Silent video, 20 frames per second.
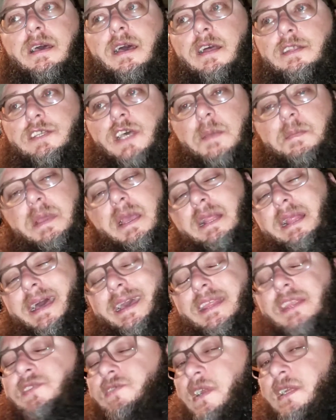It took me
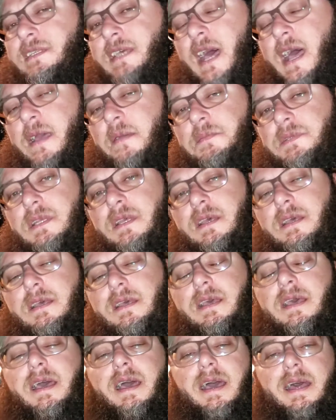like 3 times,
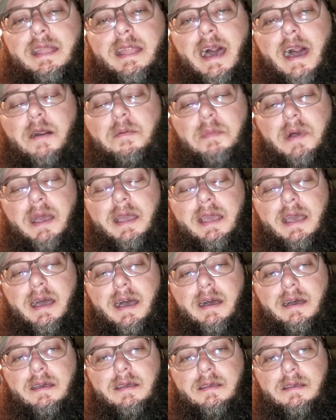and now
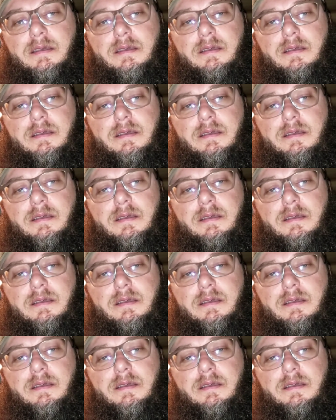my